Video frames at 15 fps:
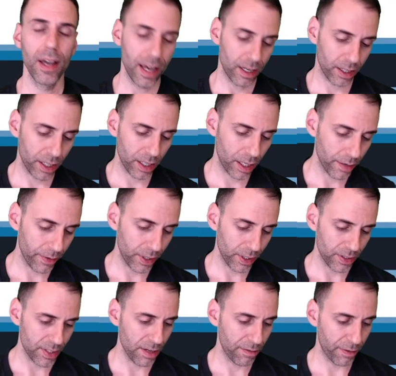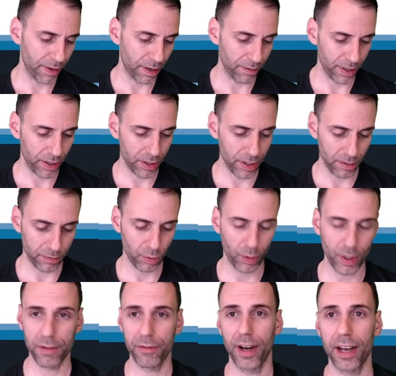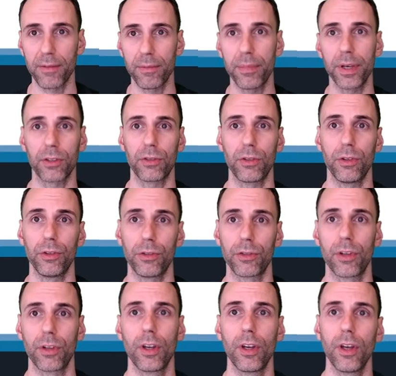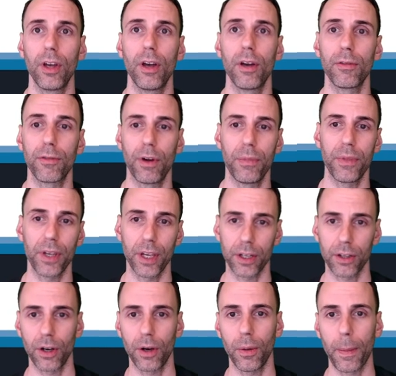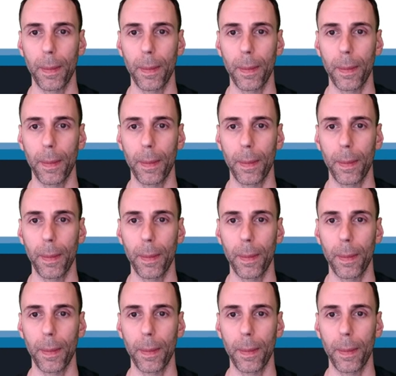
And I'm going to give it a default value of 25 pixels from the get-go.